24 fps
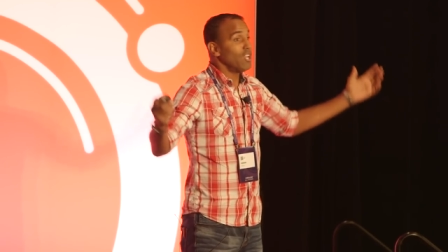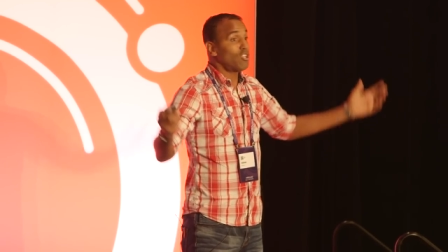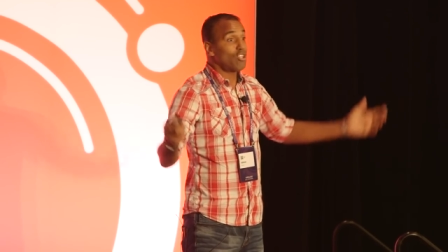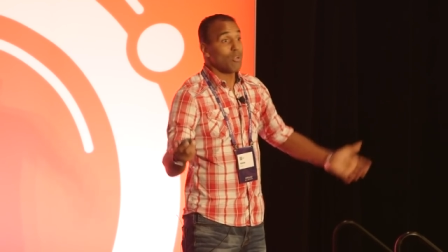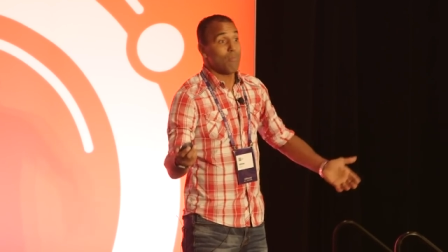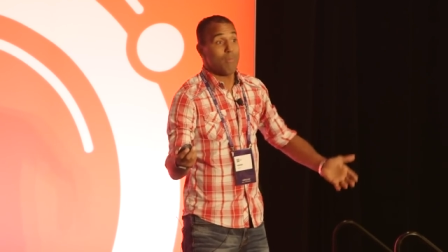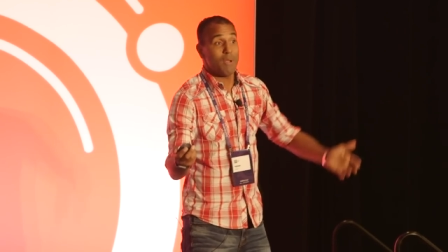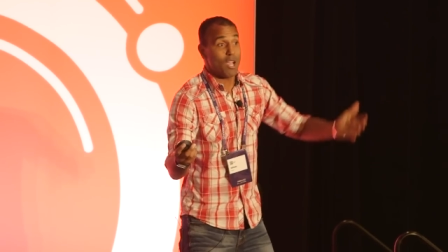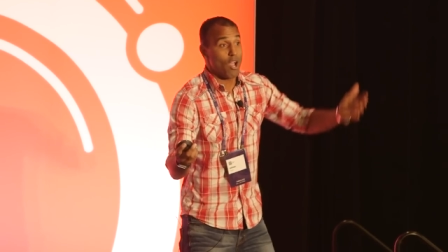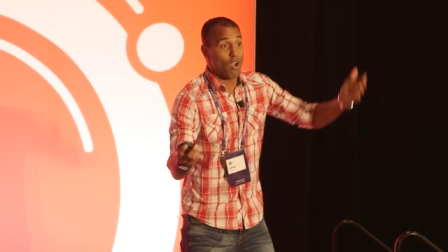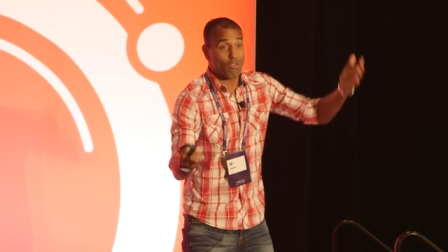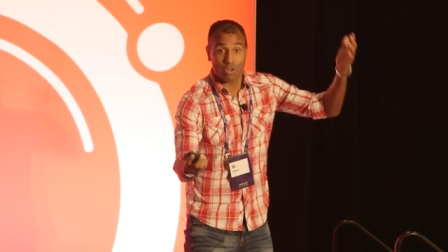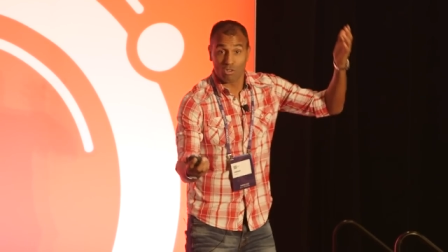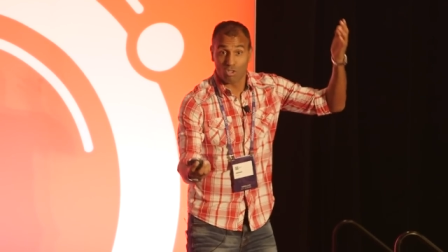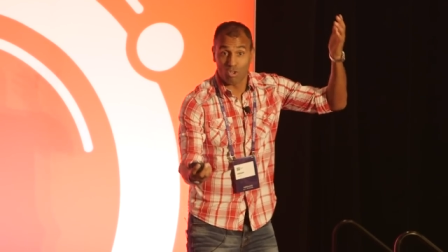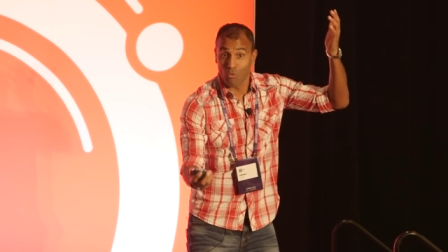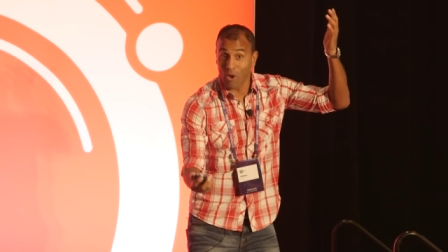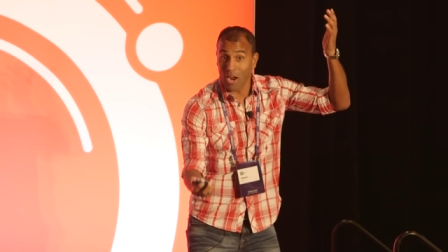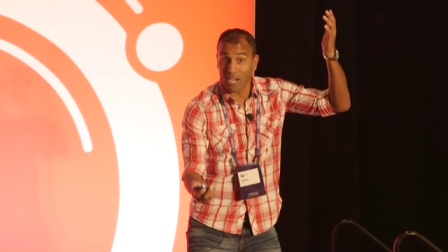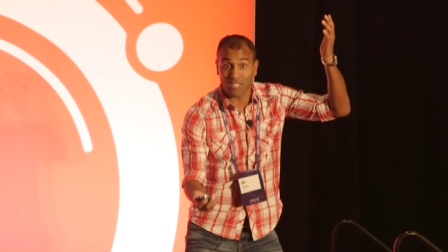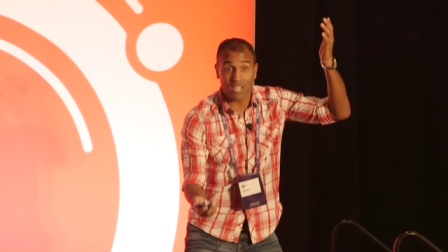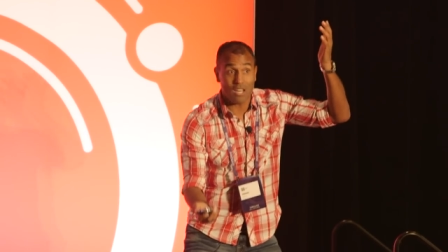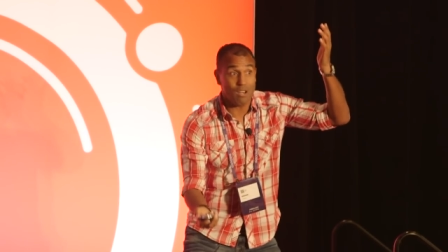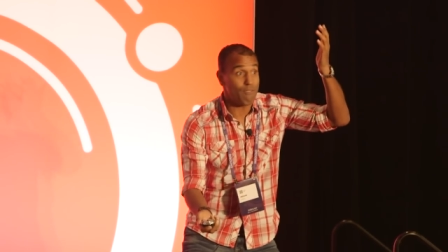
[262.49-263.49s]
it should be a
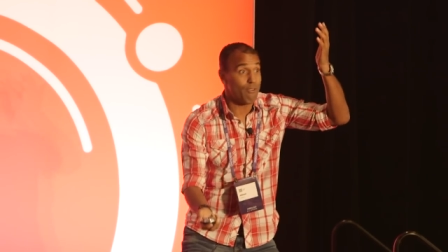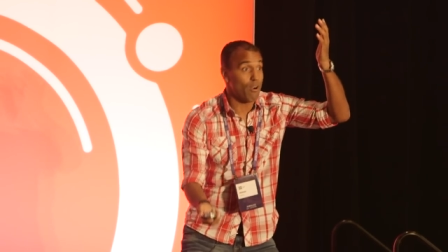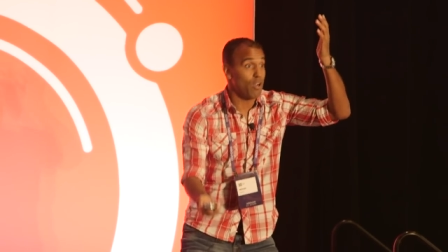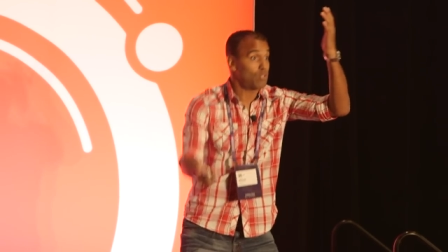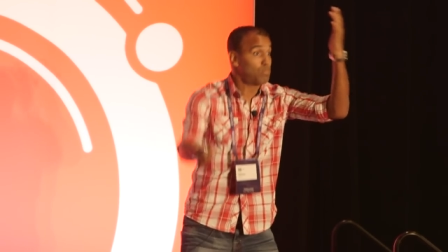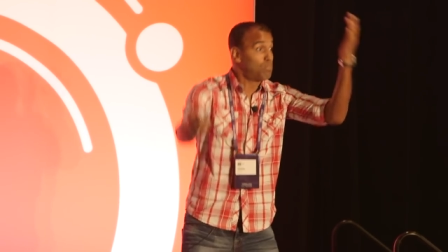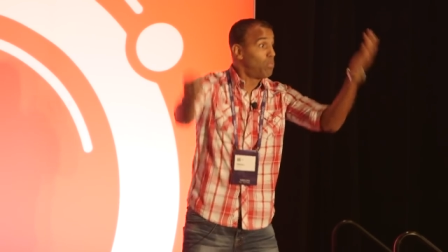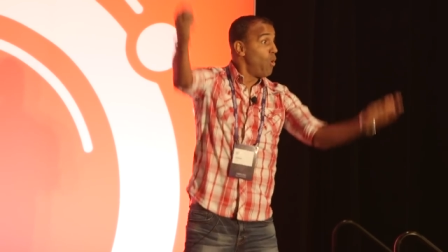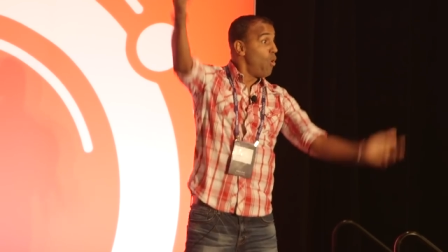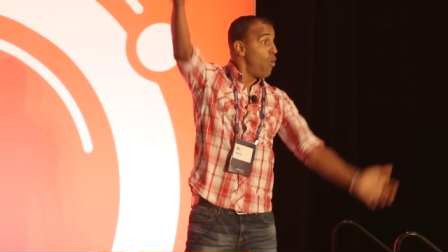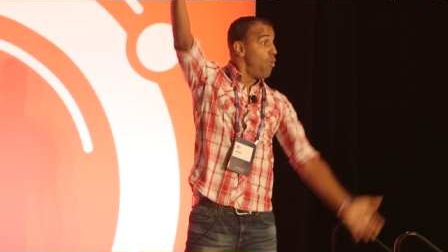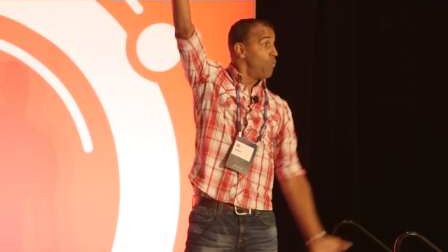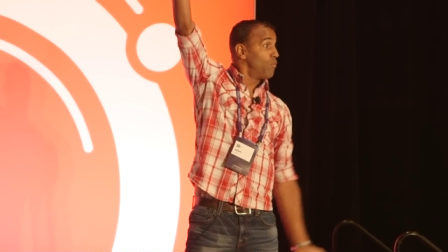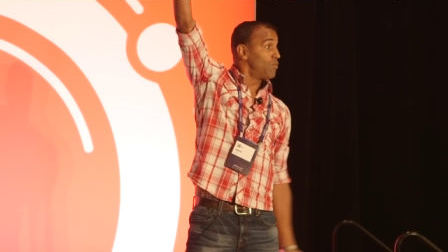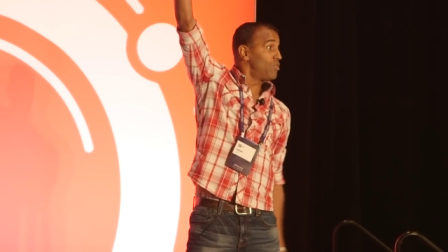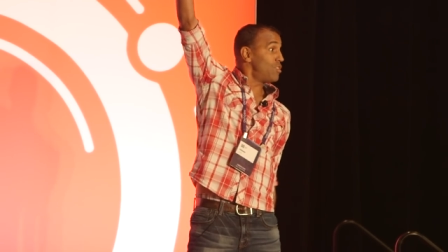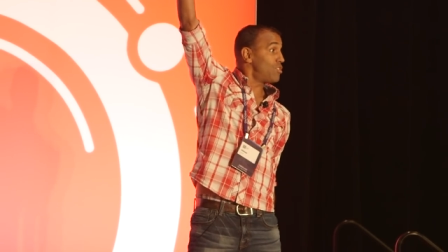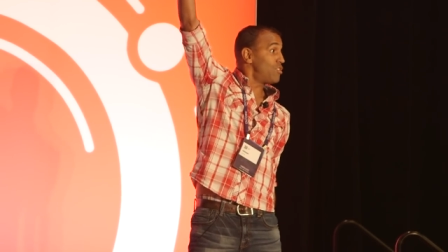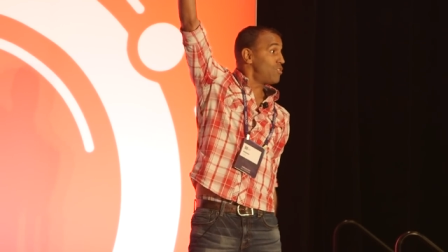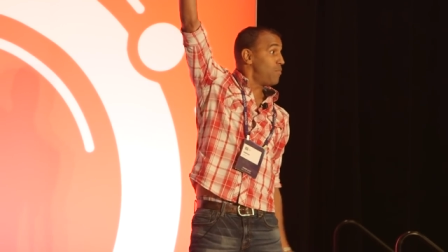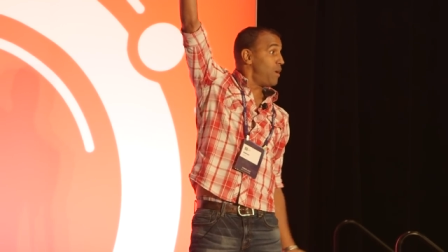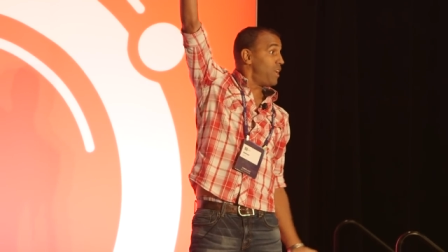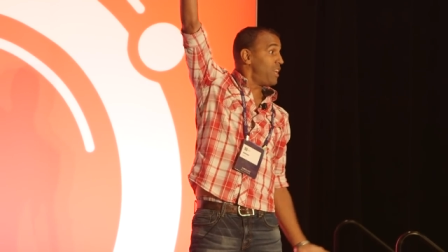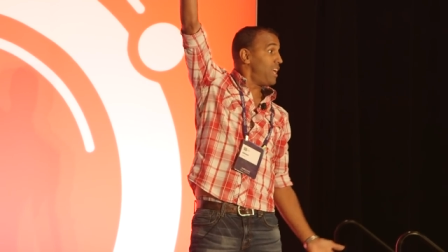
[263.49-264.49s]
direct inverse. Boom,
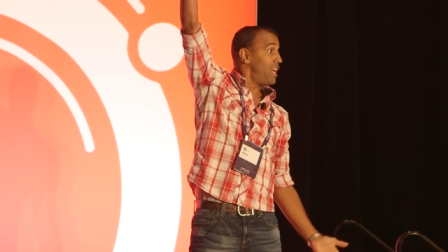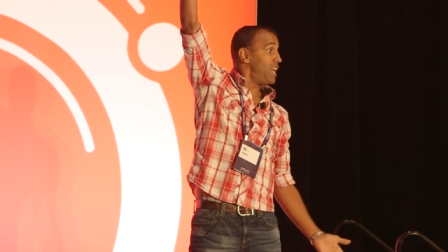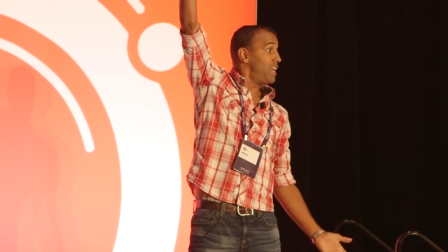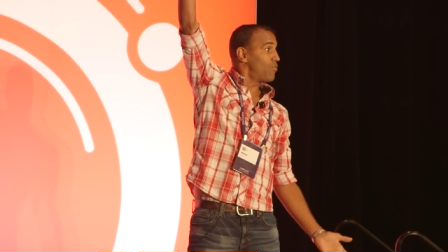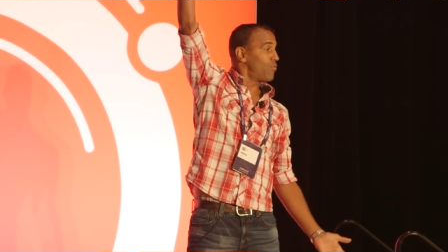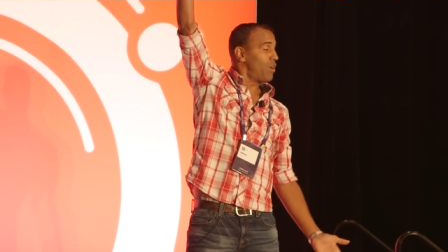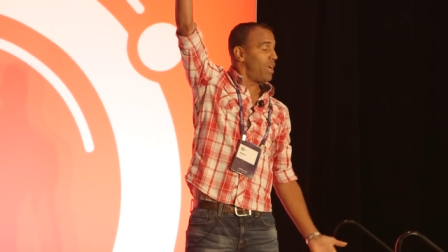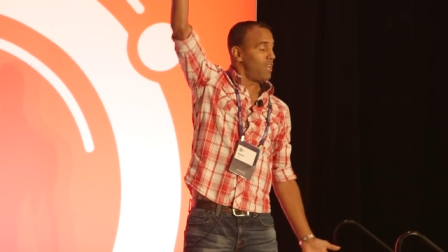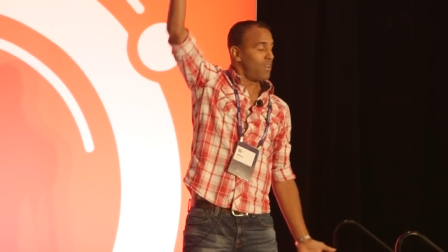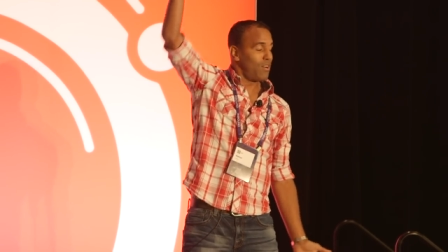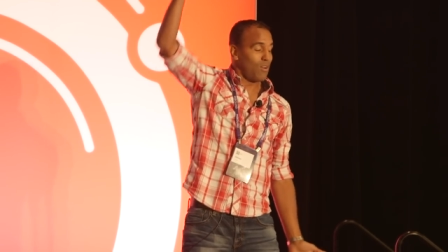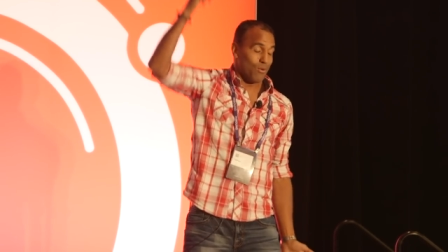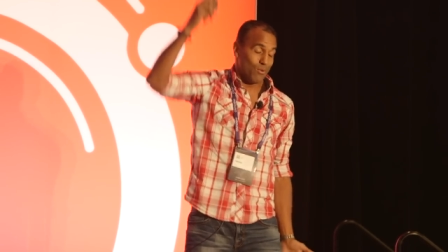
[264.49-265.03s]
just as many hands, right?